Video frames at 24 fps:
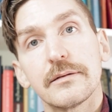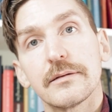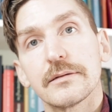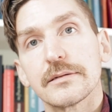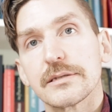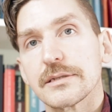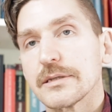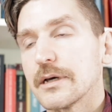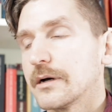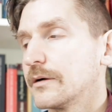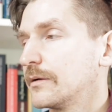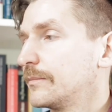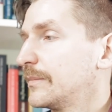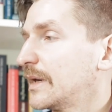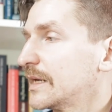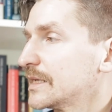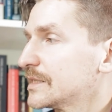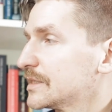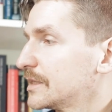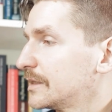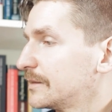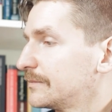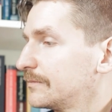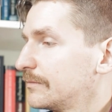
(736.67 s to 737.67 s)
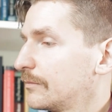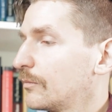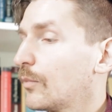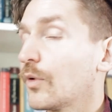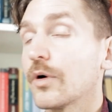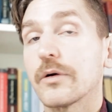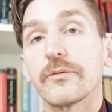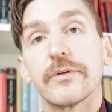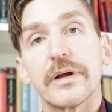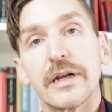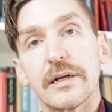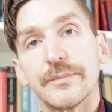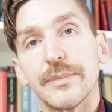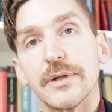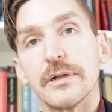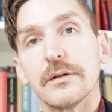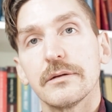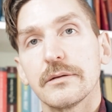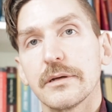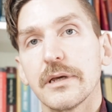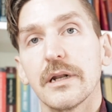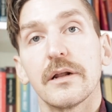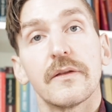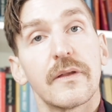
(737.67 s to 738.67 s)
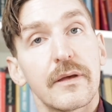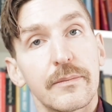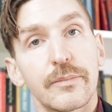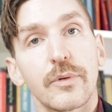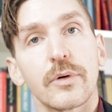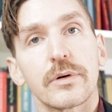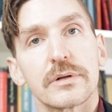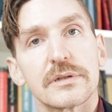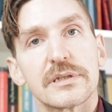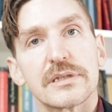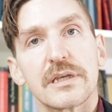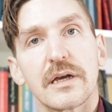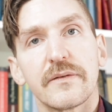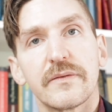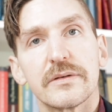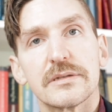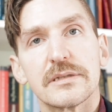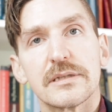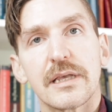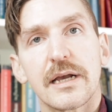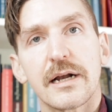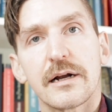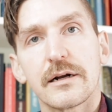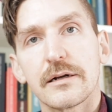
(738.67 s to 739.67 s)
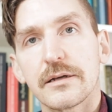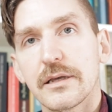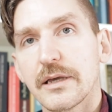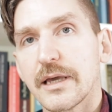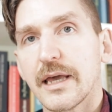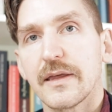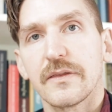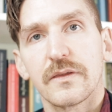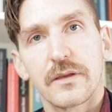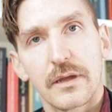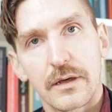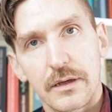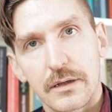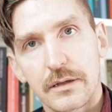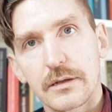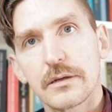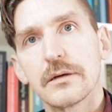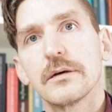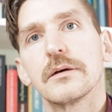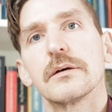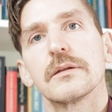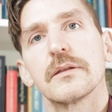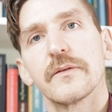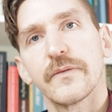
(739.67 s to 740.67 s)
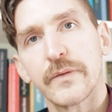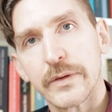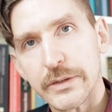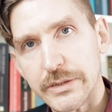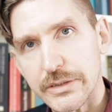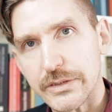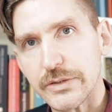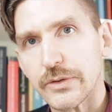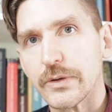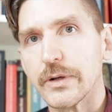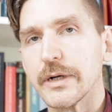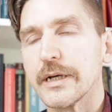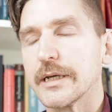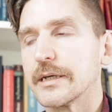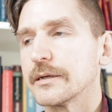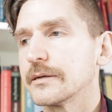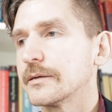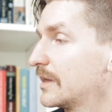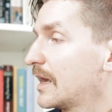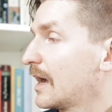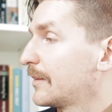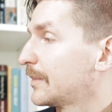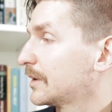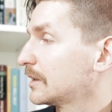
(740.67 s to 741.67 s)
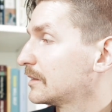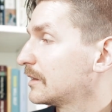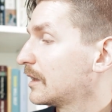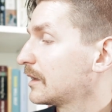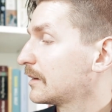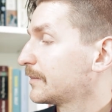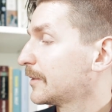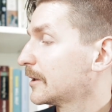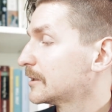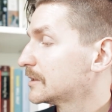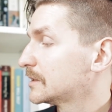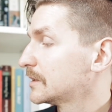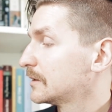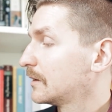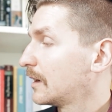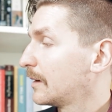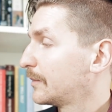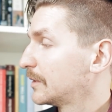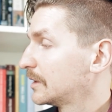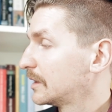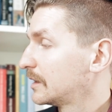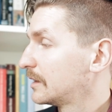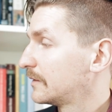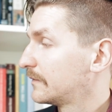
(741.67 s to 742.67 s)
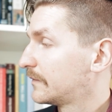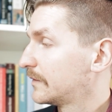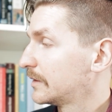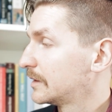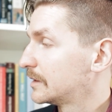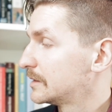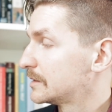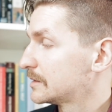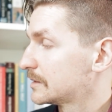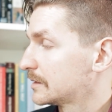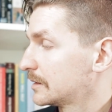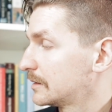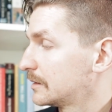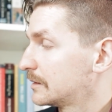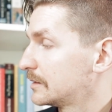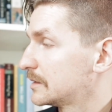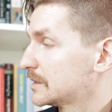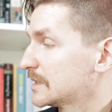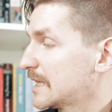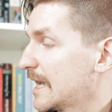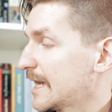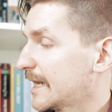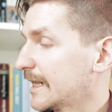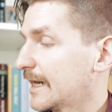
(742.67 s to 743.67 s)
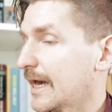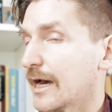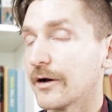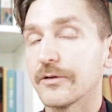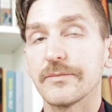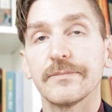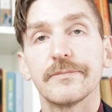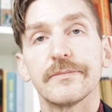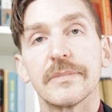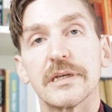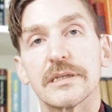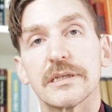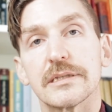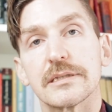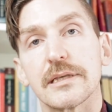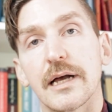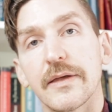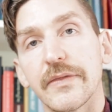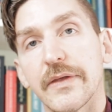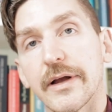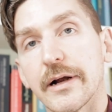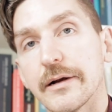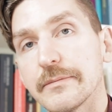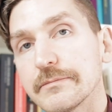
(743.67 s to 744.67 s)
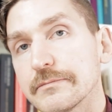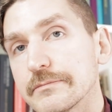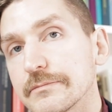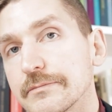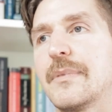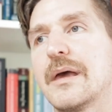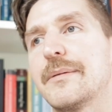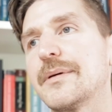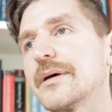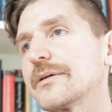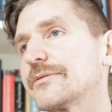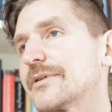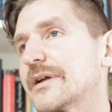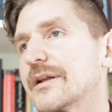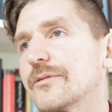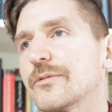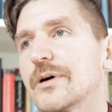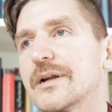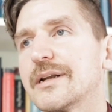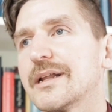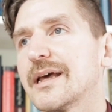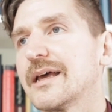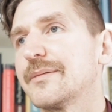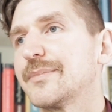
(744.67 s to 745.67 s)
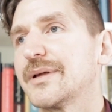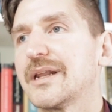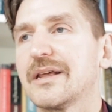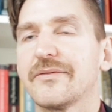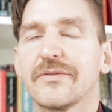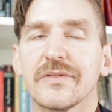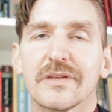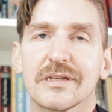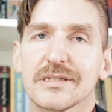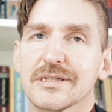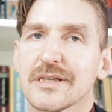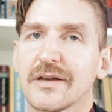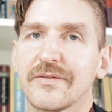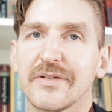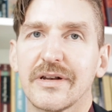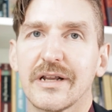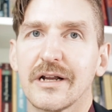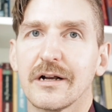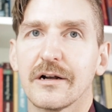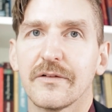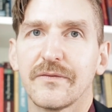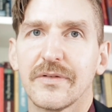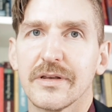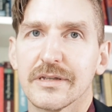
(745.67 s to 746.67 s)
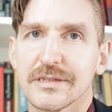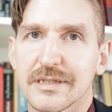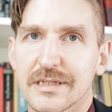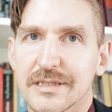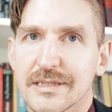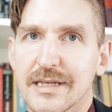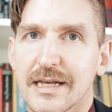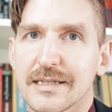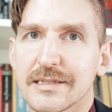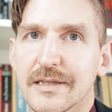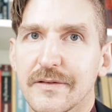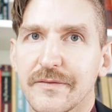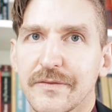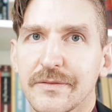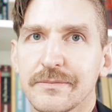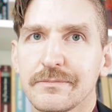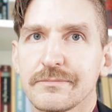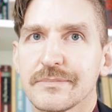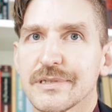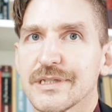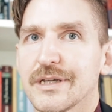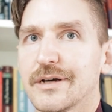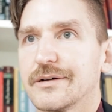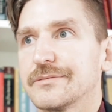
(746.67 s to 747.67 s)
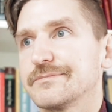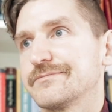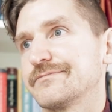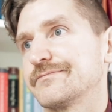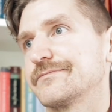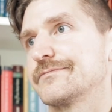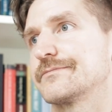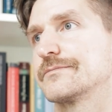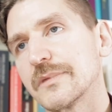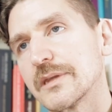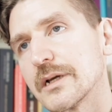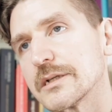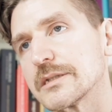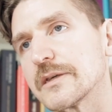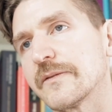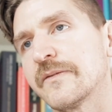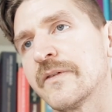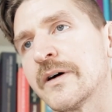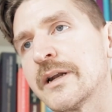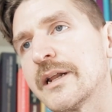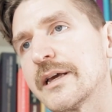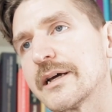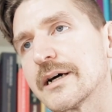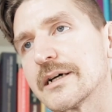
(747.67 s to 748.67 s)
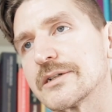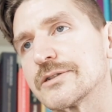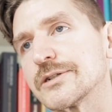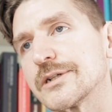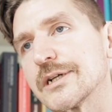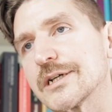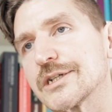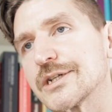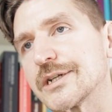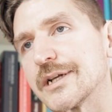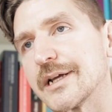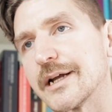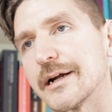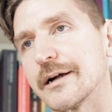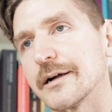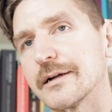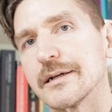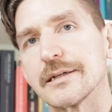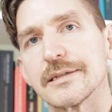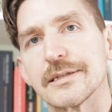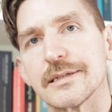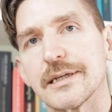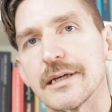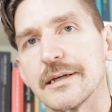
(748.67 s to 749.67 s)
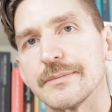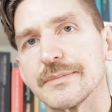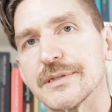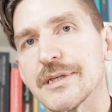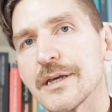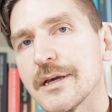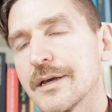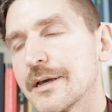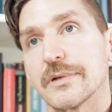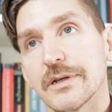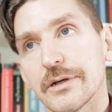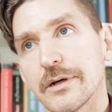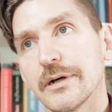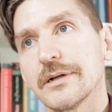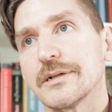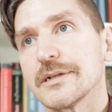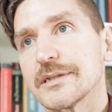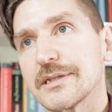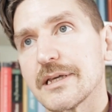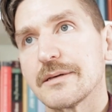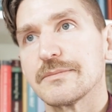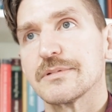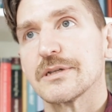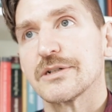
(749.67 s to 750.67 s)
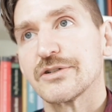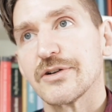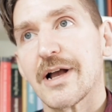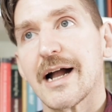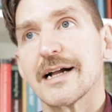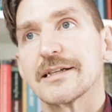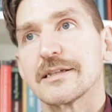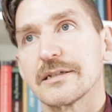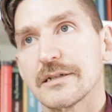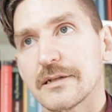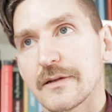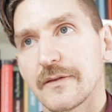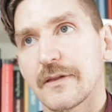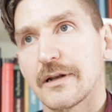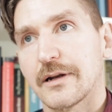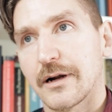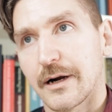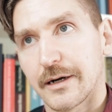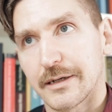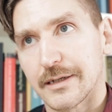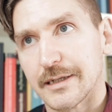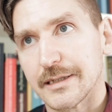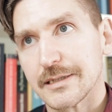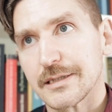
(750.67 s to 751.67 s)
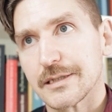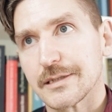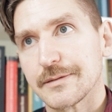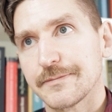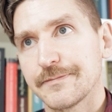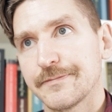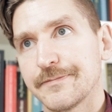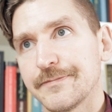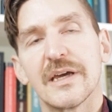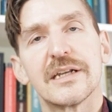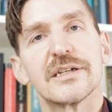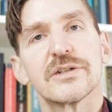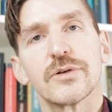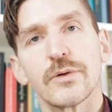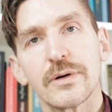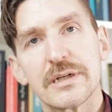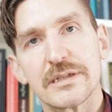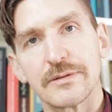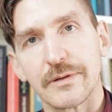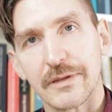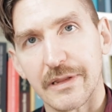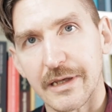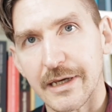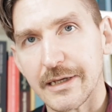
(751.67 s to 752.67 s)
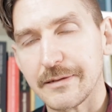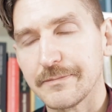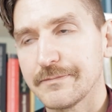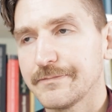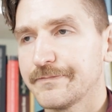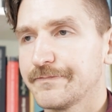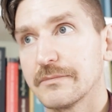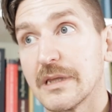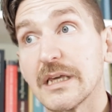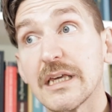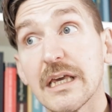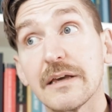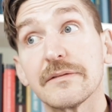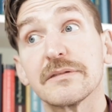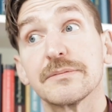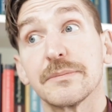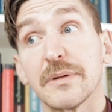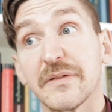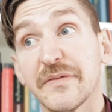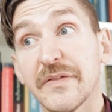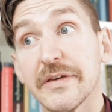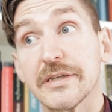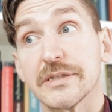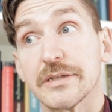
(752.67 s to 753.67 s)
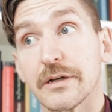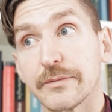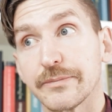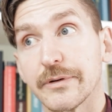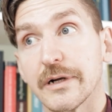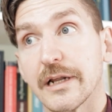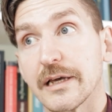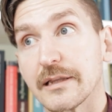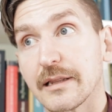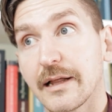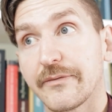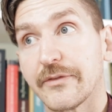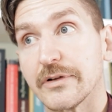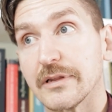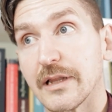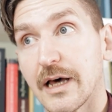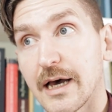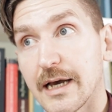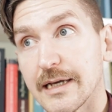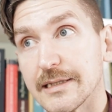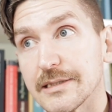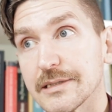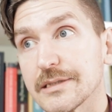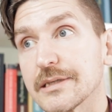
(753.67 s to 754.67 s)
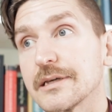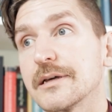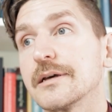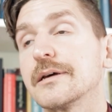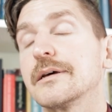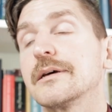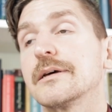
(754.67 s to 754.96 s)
So it makes it more readable. You know, the important stuff is there, you get the full story. Yeah, but a lot of part two, I believe, is taken out. It's not there. Maybe I'll read it one day, but even the stuff in here feels excessive, so. There's a funny contradiction here, it seems. Goethe seems attracted to the darkness and toys with it. He gives Mephisto pretty clever lines.